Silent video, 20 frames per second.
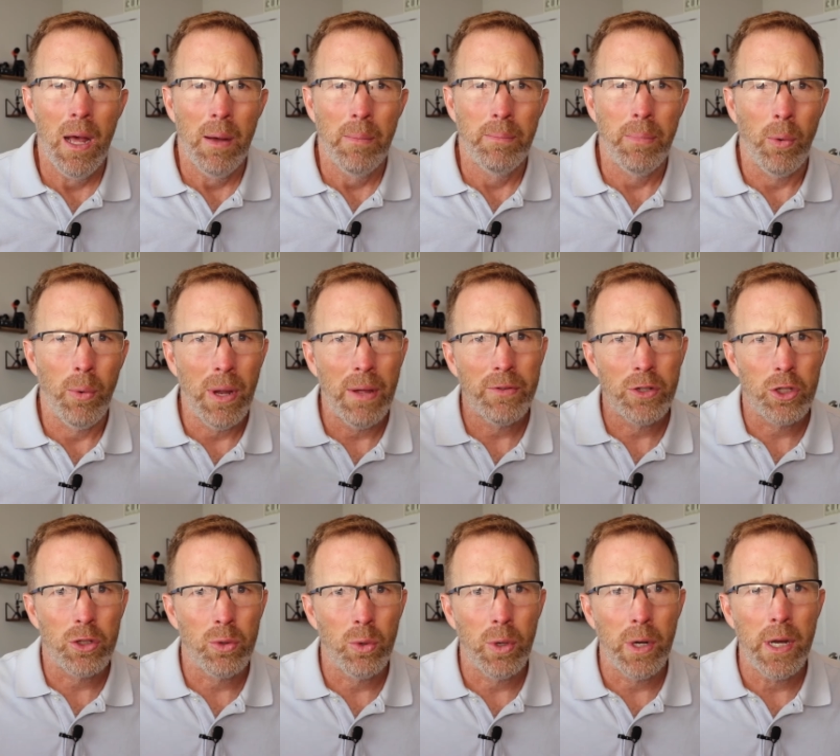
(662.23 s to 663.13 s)
But we have a
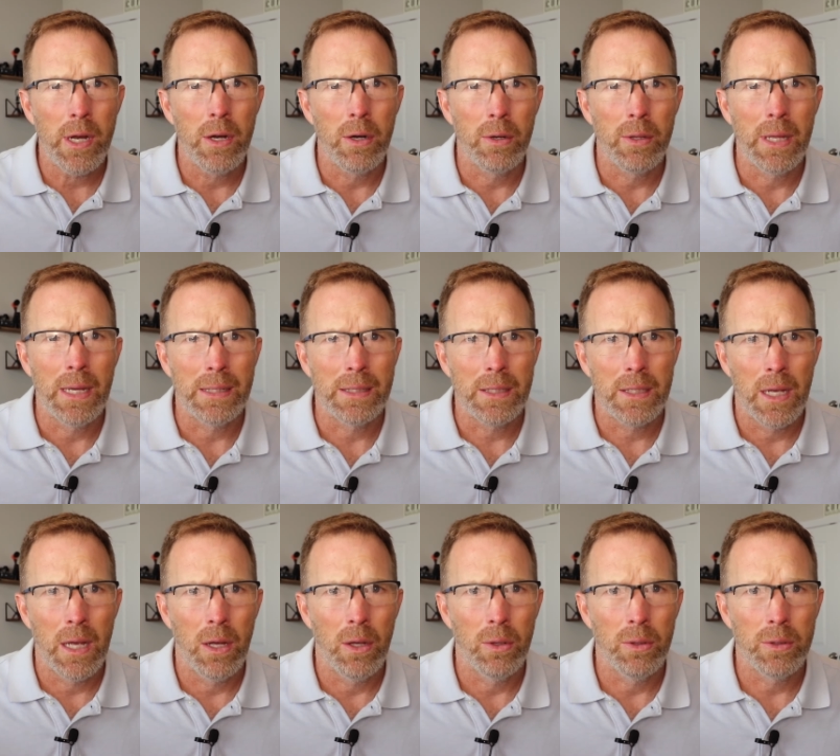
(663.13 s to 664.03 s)
store here that
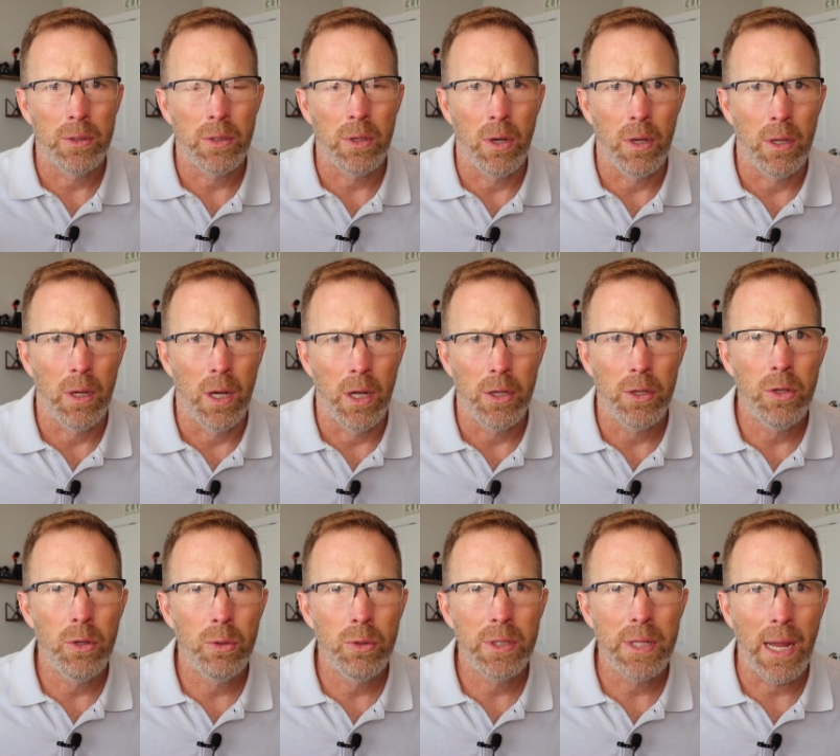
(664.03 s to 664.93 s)
sells
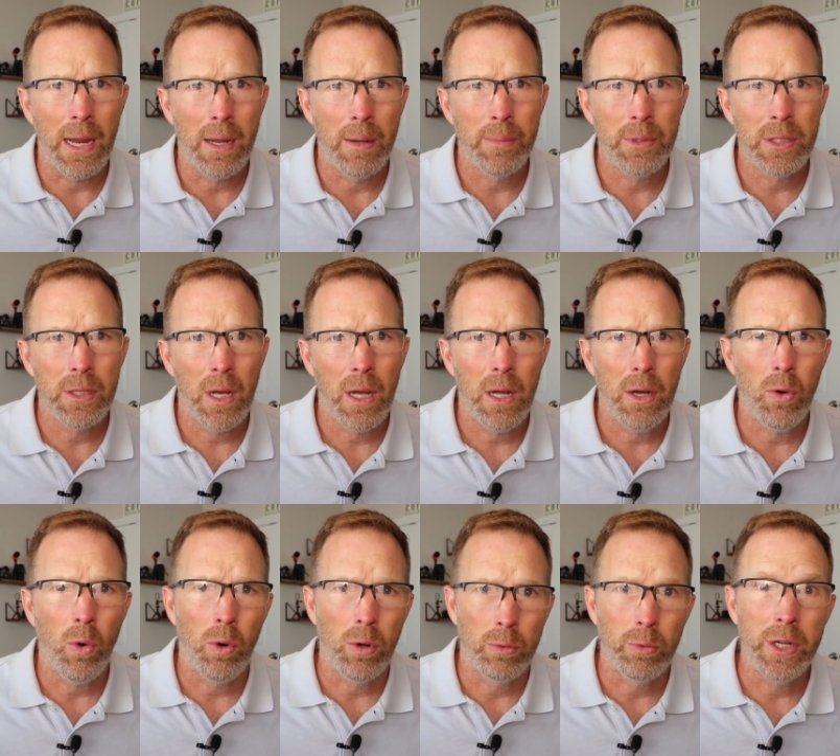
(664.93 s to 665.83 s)
used
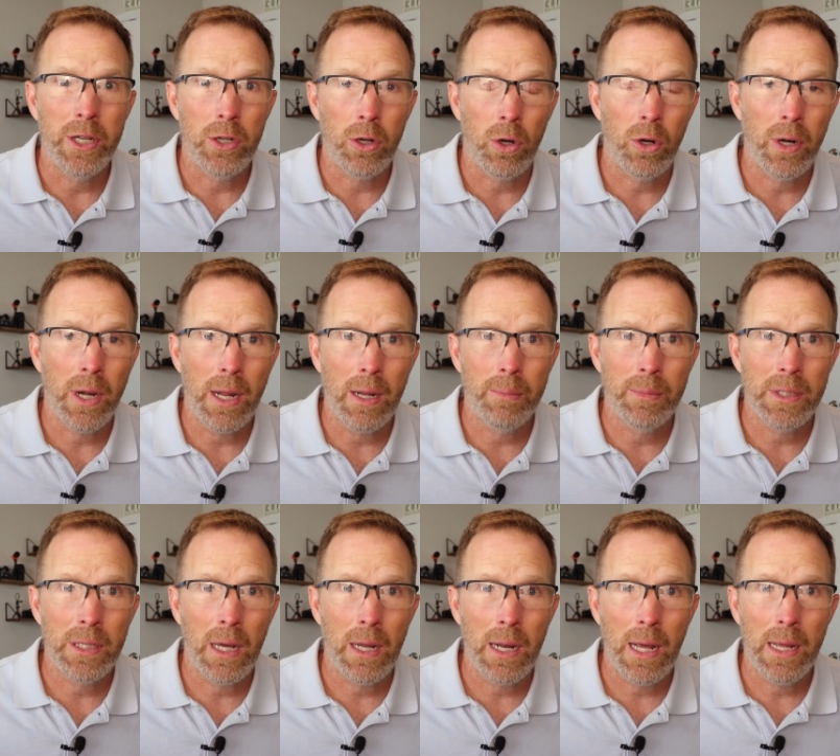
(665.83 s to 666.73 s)
Amazon or returned
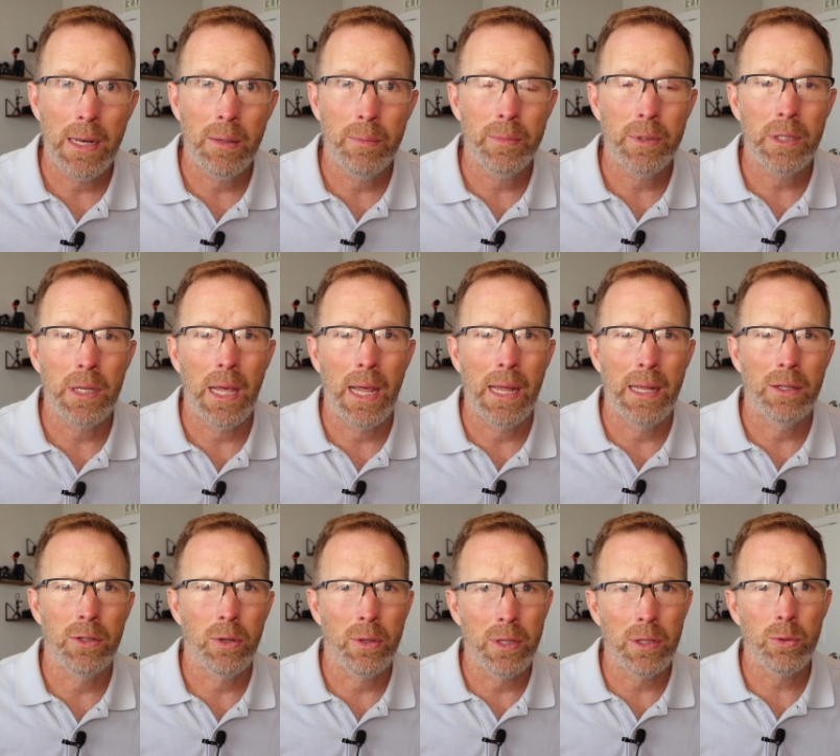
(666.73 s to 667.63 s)
Amazon items.
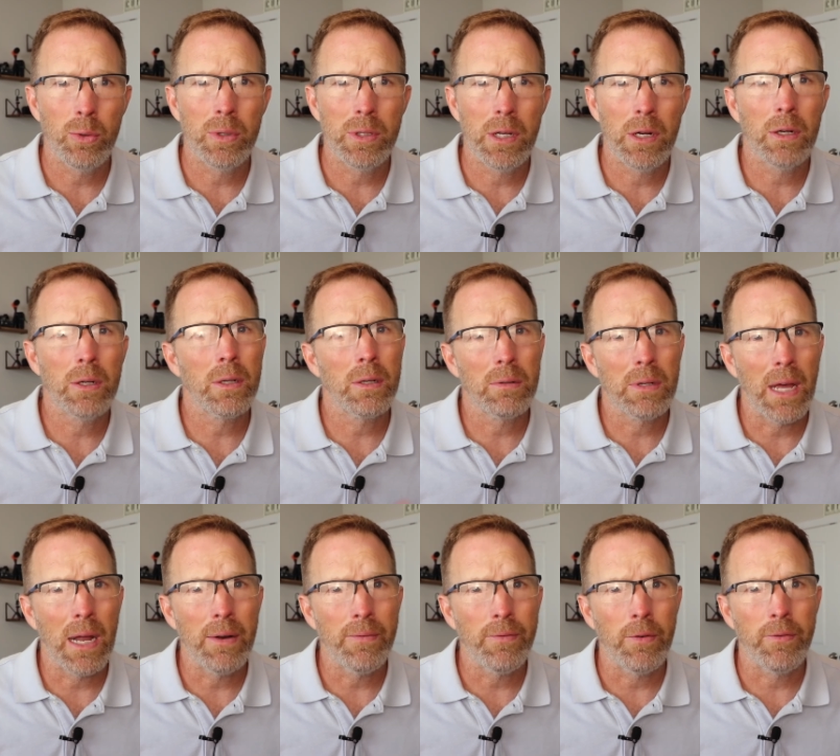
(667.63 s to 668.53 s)
And so this was there,
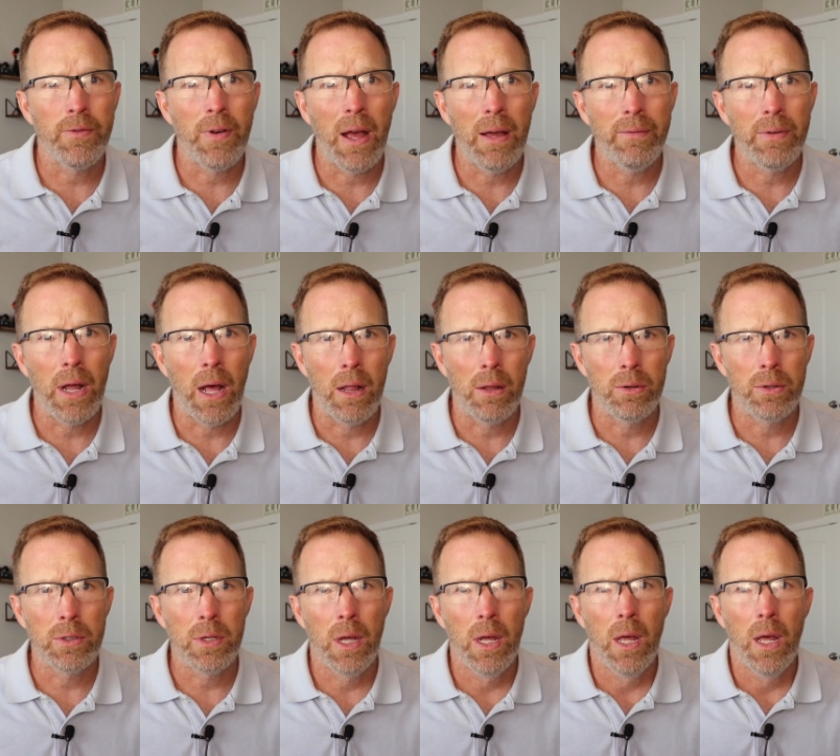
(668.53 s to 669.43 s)
got it for
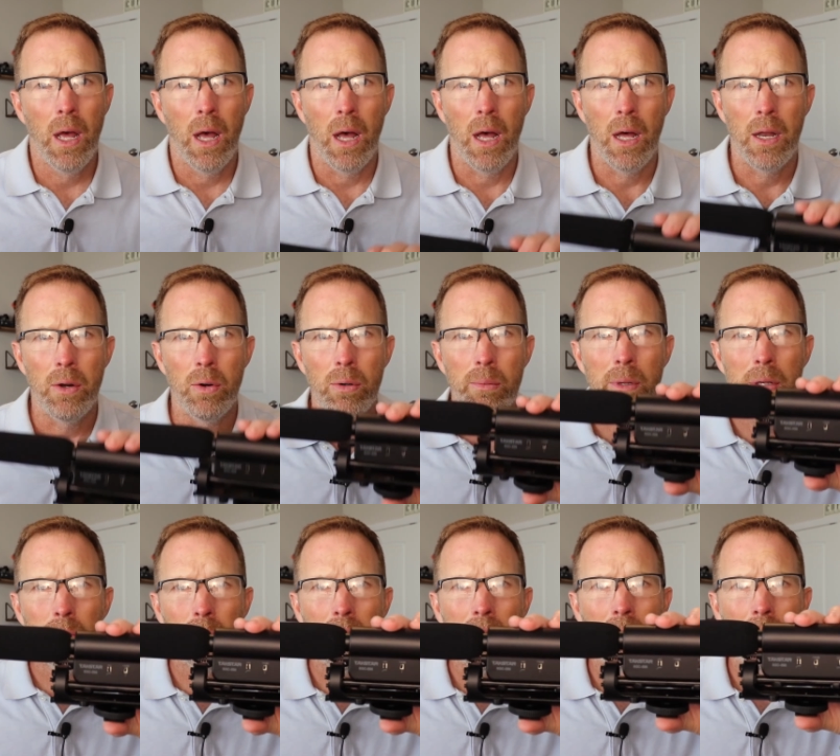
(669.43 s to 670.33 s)
$5.
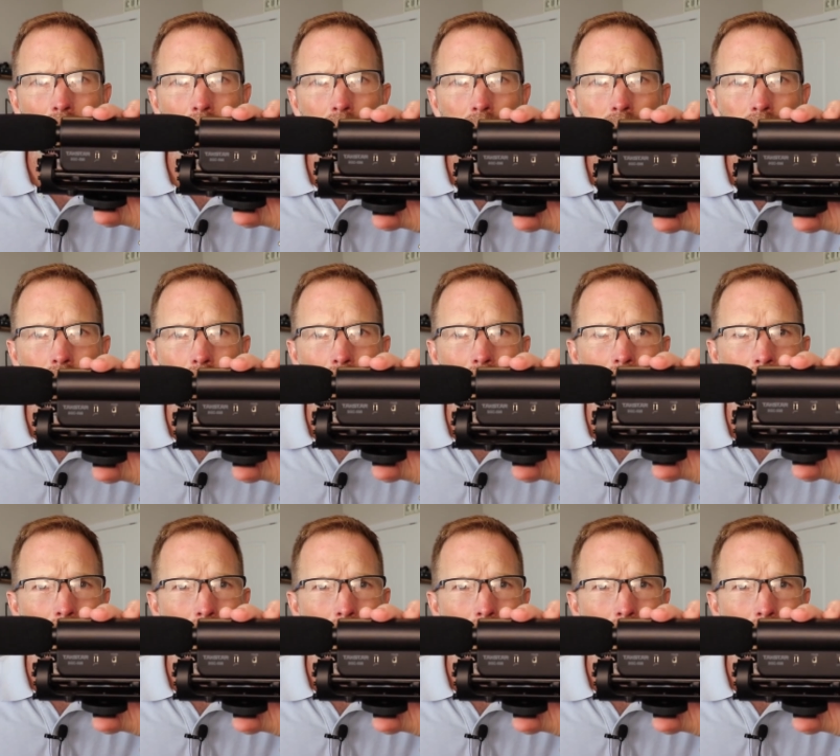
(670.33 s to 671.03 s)
Normally retails for that